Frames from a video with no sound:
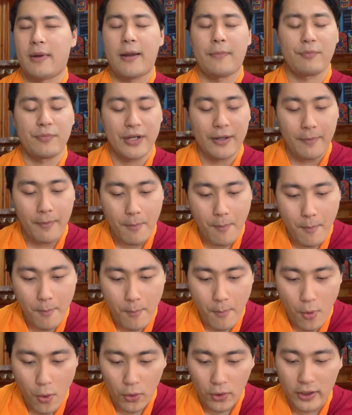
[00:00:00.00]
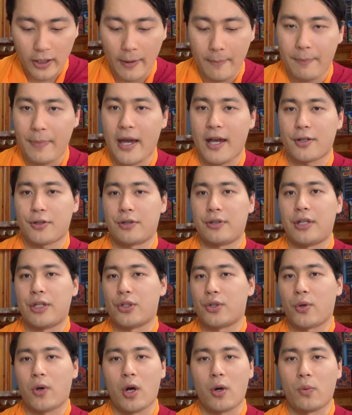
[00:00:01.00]
and bring more compassion
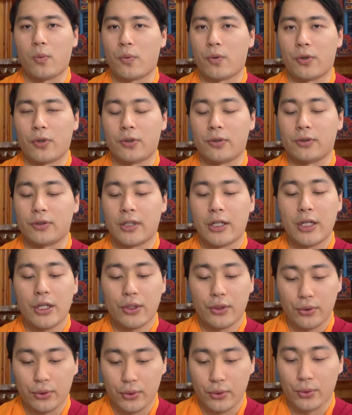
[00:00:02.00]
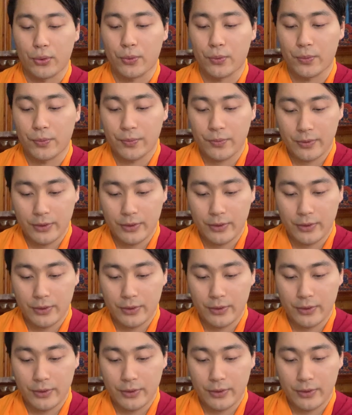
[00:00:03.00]
into our world through